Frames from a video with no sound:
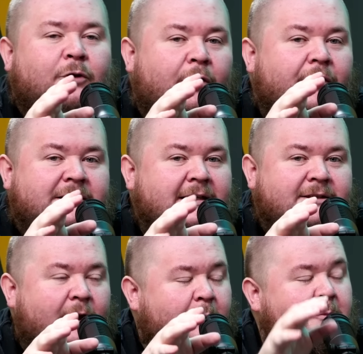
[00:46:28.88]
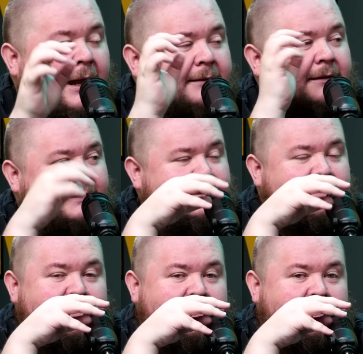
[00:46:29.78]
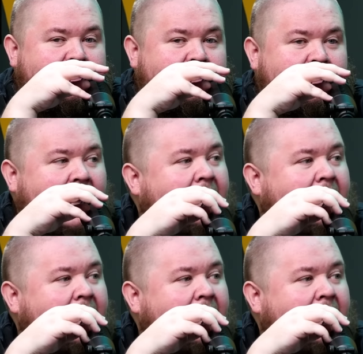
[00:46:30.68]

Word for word: on. This isn't how we met. This is the. Sorry,